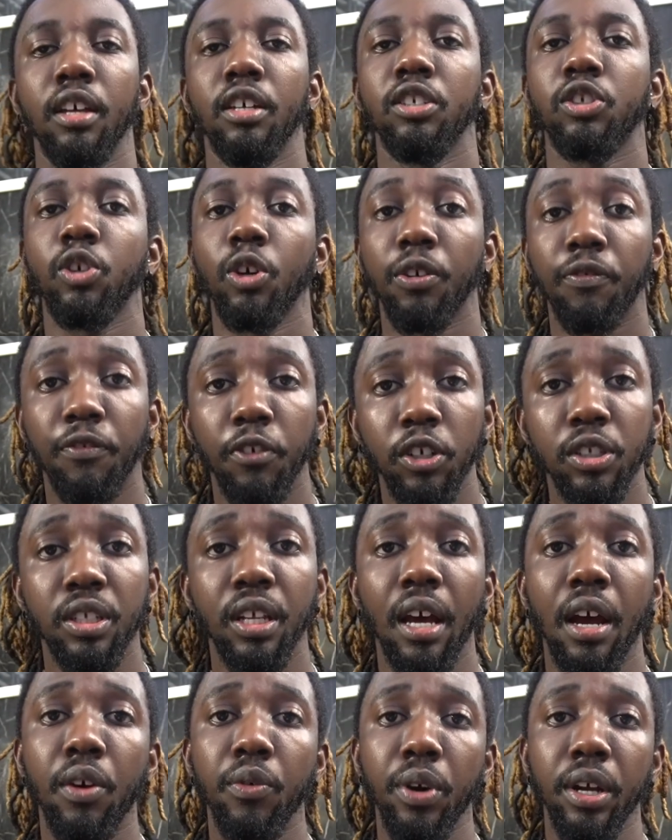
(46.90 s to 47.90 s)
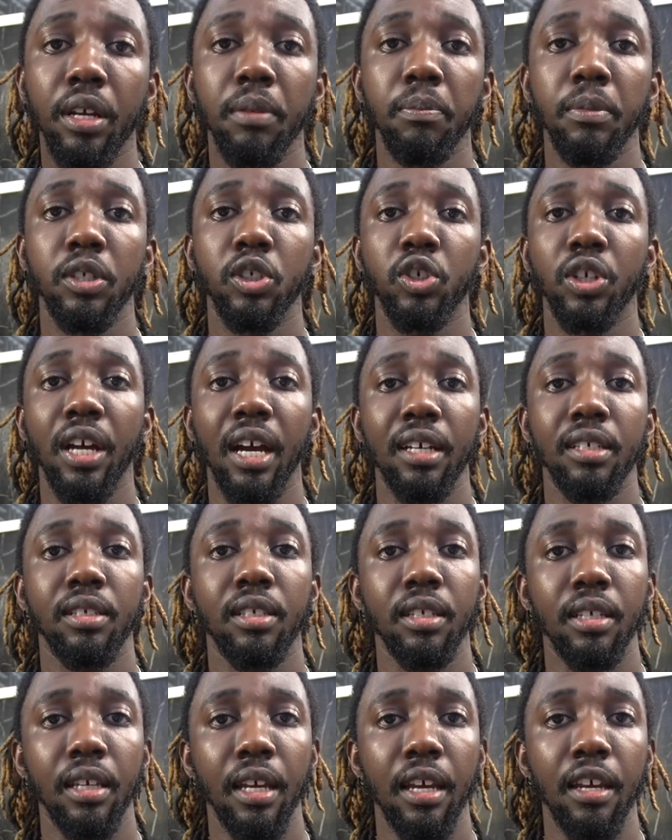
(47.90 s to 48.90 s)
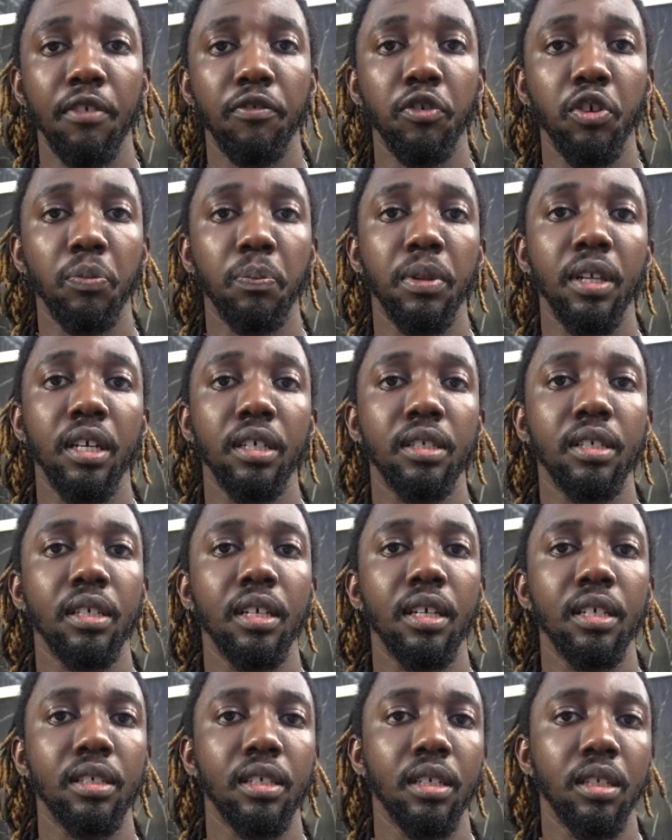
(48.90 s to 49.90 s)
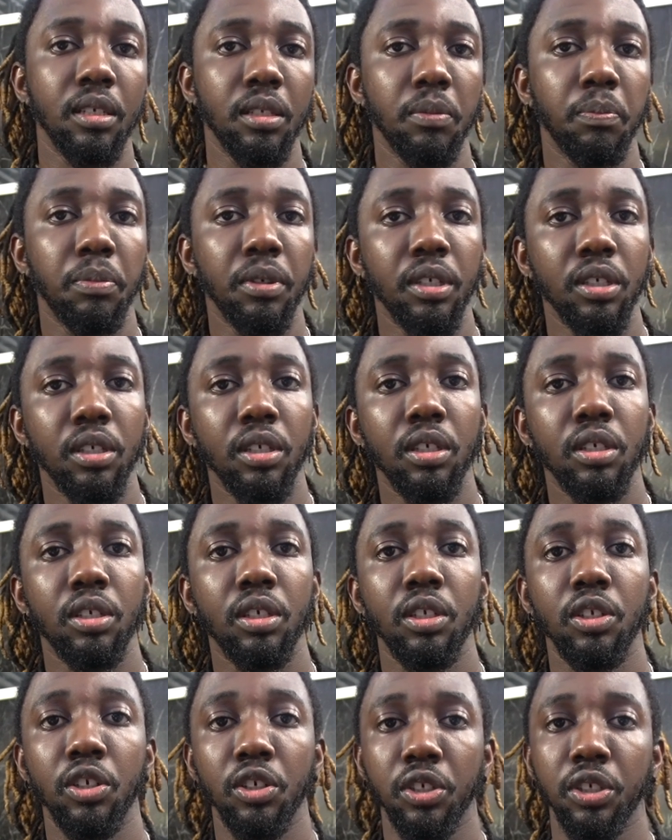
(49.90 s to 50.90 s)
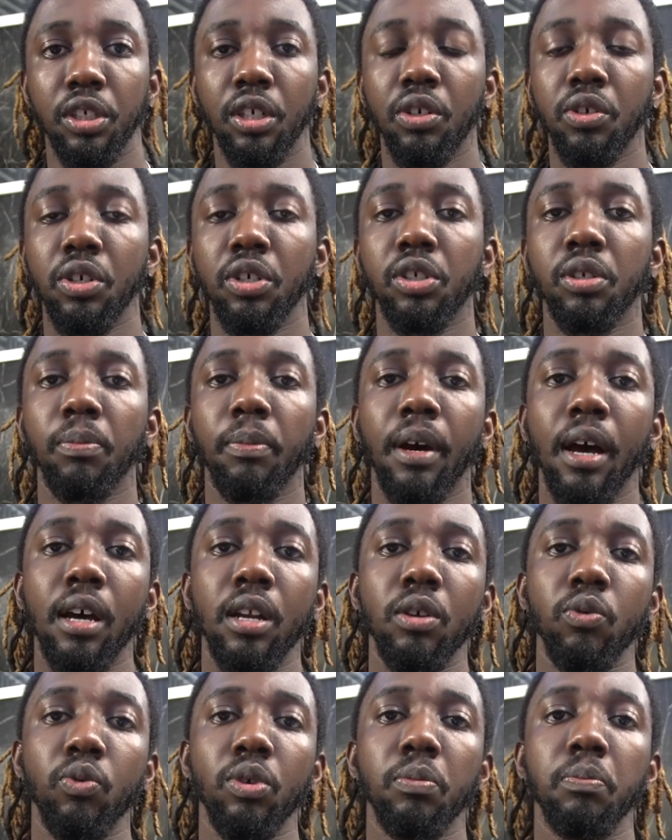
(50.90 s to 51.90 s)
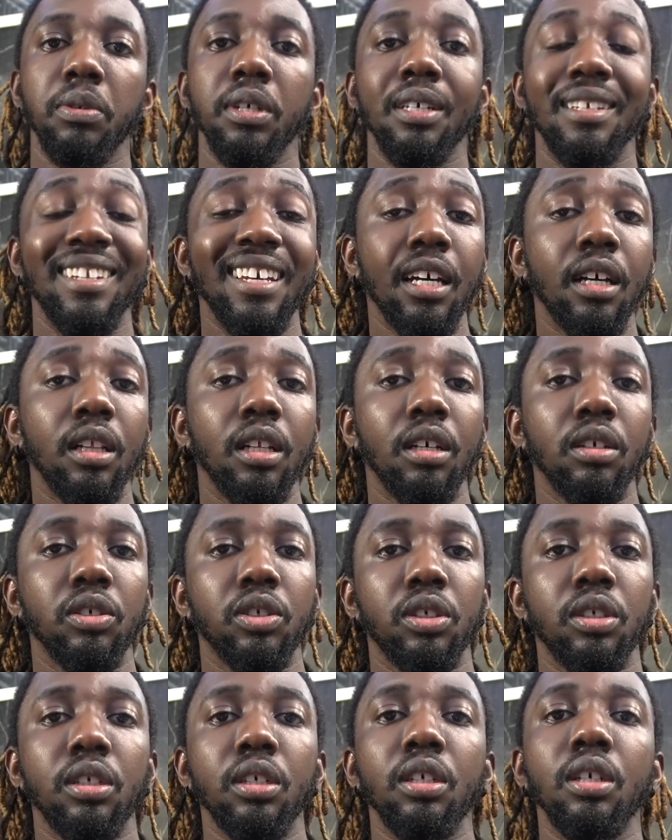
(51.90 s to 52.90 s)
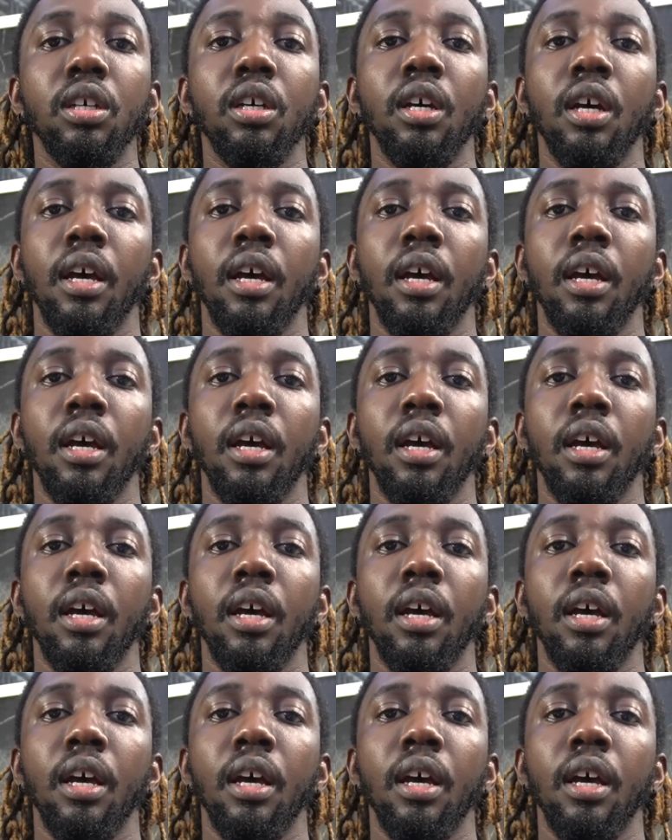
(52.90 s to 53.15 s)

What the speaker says: So the first thing I recommend you guys to get if you're planning to get into this business and you're serious about it would be an LLC.